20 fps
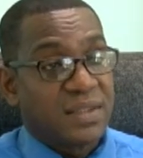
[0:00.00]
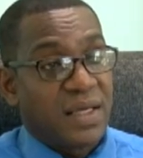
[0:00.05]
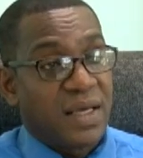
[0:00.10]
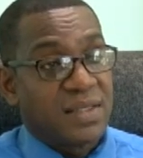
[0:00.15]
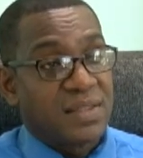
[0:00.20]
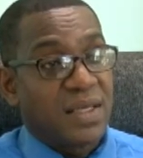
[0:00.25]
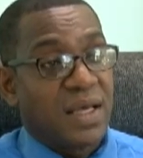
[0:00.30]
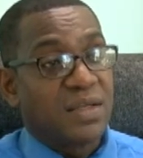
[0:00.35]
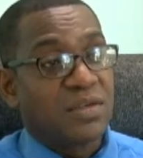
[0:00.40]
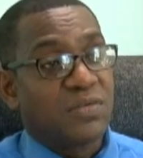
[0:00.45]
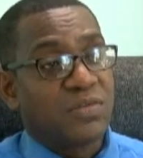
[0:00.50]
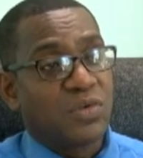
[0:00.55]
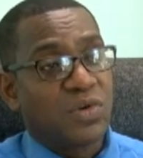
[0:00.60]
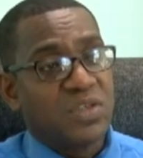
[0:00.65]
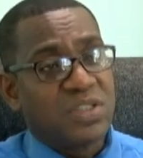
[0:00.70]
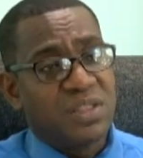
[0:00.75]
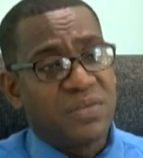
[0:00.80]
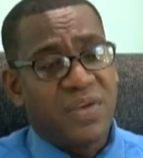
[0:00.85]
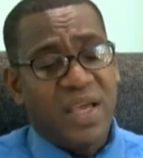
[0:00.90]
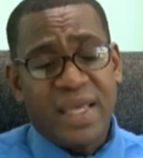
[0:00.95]
The
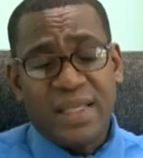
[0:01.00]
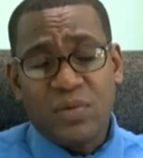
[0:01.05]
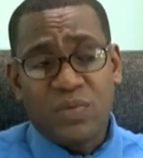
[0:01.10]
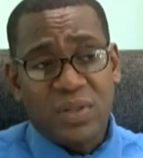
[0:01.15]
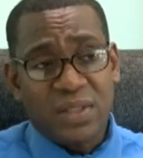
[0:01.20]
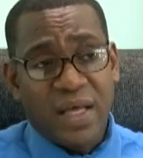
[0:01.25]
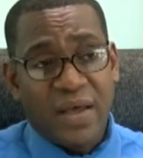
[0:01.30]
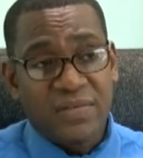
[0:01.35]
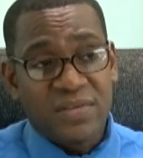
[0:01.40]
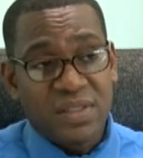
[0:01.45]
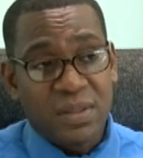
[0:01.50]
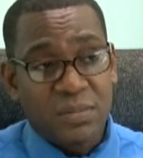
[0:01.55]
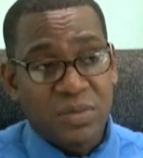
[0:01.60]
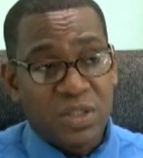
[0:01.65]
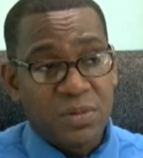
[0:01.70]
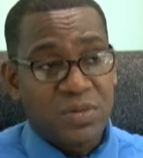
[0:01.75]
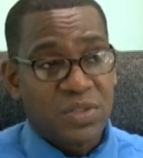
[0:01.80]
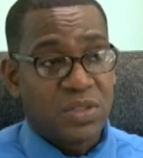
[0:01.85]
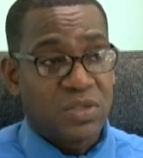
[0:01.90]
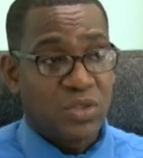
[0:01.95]
CMO is reminding
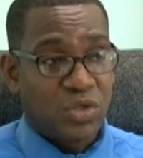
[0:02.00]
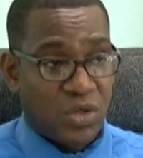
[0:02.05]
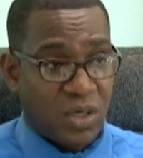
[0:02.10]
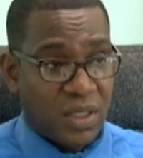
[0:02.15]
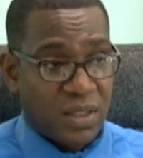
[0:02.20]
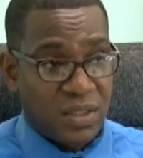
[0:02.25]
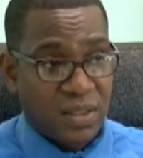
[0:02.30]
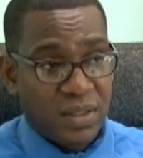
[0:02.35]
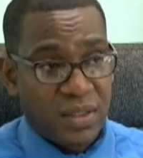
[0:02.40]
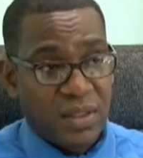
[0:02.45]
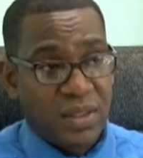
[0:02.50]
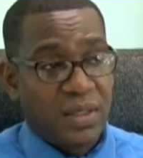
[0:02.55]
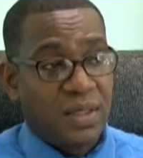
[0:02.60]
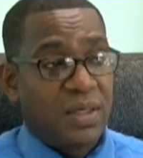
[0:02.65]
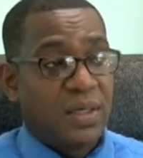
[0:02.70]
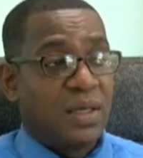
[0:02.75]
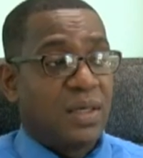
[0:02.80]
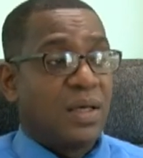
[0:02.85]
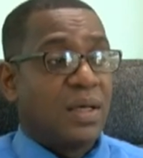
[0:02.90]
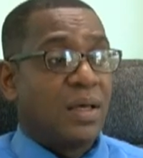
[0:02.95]
Grenadians that while
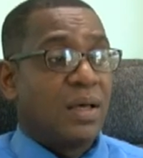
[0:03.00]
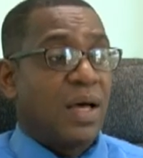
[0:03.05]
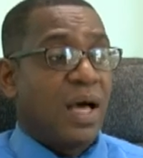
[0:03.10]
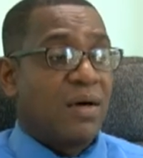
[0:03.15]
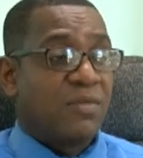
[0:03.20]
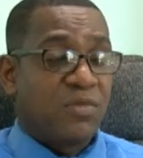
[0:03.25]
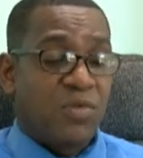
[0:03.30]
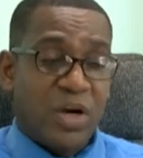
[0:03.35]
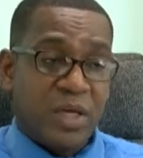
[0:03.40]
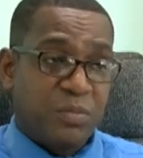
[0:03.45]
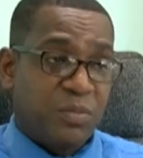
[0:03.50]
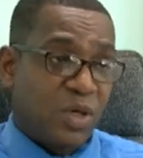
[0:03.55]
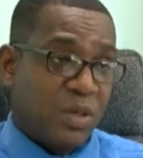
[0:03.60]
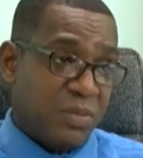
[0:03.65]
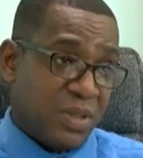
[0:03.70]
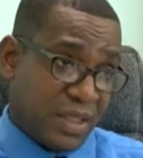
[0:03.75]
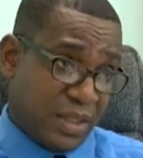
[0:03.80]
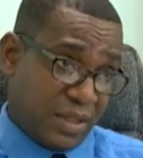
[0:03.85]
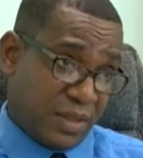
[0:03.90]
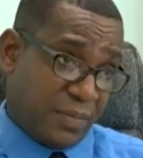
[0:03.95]
there are plans in
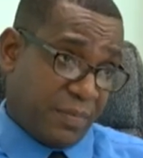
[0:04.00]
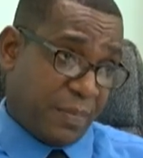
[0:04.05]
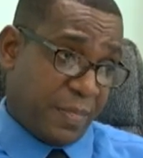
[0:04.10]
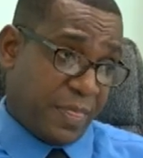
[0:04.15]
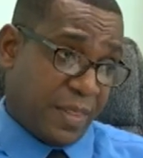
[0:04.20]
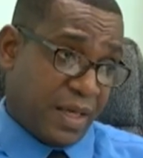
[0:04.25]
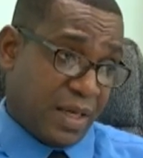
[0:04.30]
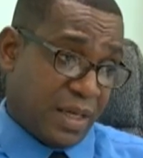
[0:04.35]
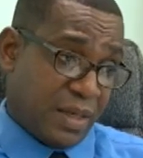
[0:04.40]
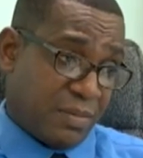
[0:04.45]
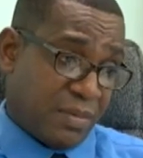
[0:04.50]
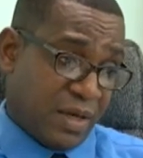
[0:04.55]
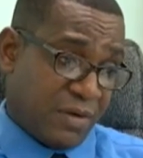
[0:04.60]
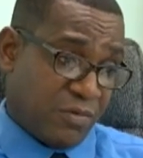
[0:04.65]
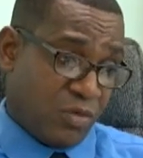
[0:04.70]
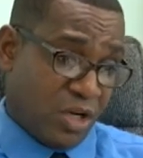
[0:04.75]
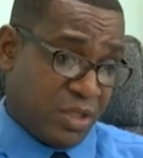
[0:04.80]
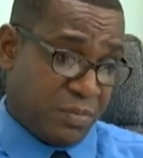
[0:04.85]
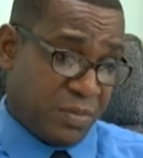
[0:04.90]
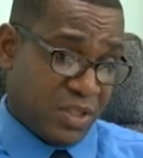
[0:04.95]
place to deal with the
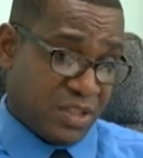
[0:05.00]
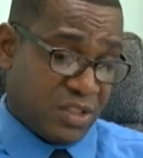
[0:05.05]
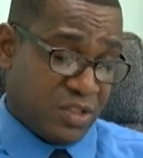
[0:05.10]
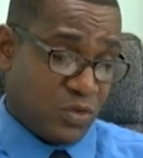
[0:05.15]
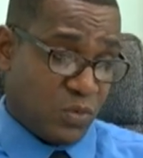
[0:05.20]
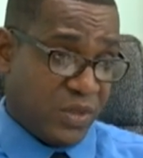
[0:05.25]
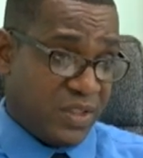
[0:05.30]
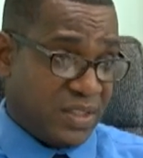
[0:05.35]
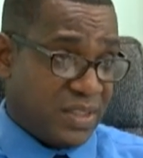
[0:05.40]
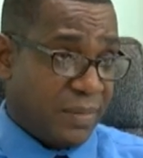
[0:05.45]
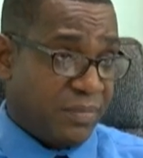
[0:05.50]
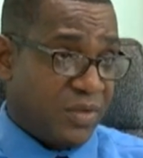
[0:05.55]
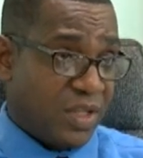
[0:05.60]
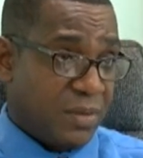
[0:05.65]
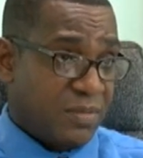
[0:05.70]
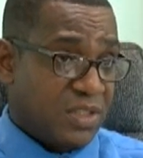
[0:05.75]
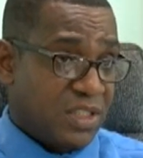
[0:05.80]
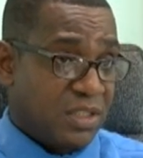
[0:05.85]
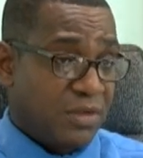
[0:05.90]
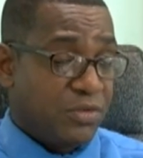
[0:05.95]
virus, it is
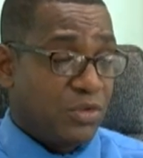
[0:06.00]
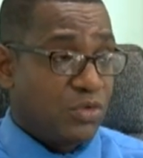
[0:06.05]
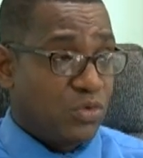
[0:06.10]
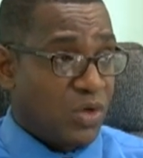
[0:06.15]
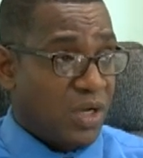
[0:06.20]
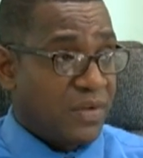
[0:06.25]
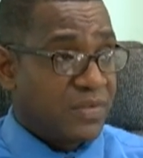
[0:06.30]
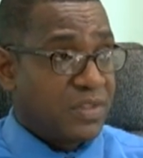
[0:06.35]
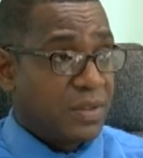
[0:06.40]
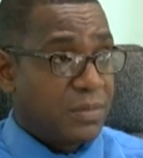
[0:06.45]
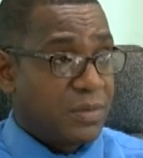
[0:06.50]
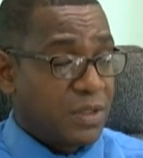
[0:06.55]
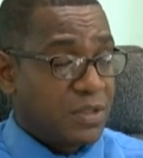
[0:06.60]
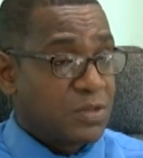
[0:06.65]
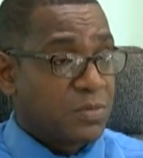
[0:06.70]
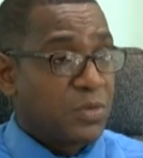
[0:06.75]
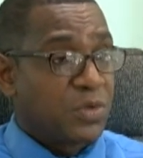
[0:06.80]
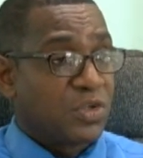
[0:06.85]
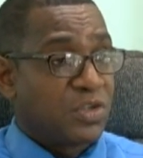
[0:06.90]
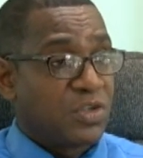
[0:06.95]
always better to be
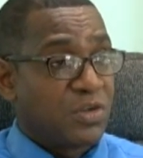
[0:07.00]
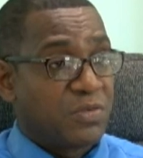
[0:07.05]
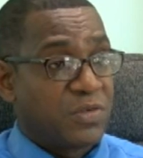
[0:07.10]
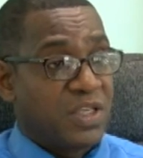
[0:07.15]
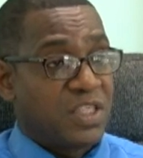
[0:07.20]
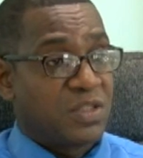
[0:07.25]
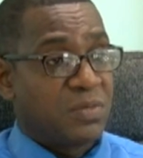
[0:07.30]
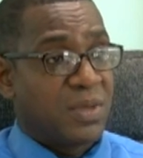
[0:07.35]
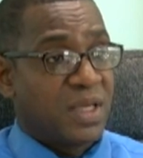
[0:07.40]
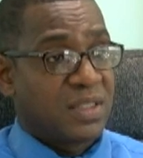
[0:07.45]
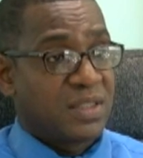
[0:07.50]
proactive.